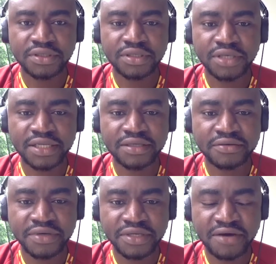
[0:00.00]
He had a
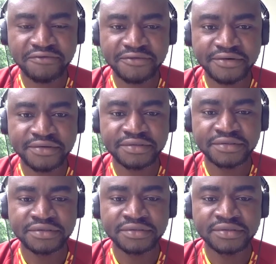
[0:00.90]
great AFCON.
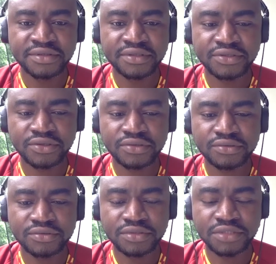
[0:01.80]
He scored
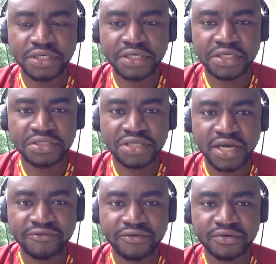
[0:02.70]
the
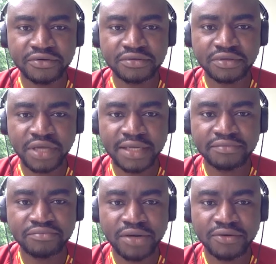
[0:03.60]
AFCON, had
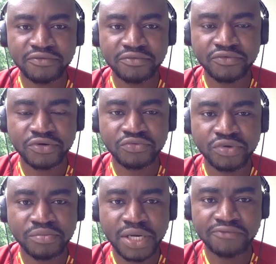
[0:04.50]

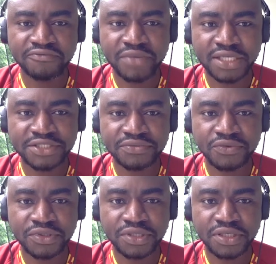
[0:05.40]
one man of the match in
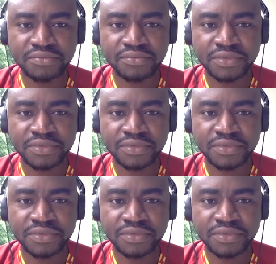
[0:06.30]
one game,